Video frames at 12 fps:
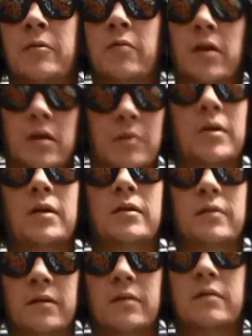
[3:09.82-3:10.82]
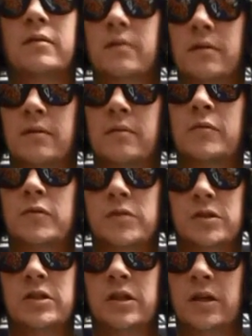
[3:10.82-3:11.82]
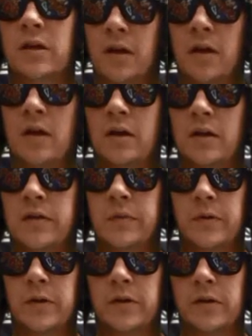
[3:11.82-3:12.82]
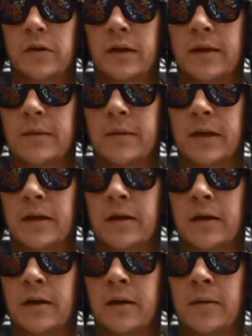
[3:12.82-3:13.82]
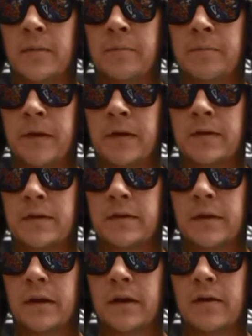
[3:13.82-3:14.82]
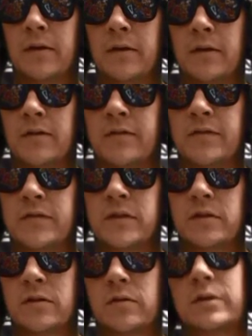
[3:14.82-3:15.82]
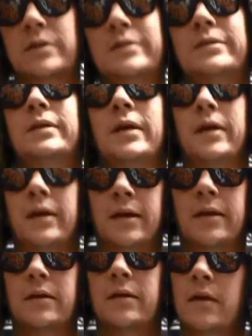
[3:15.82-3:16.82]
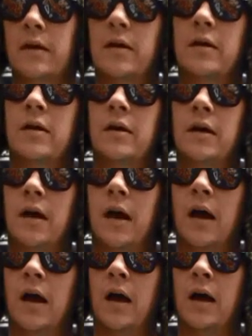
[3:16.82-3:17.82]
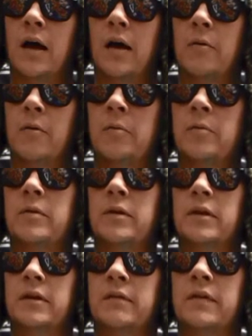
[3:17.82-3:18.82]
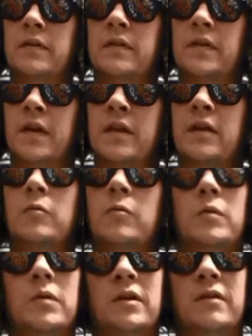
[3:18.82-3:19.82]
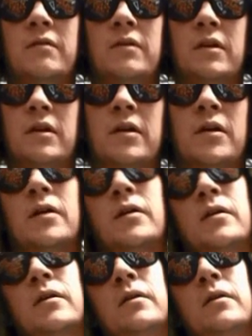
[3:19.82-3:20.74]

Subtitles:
recommend Mushi-Shi. It's a pretty good anime. On a scale of 0 to 10, what would we give this? I think we would give it a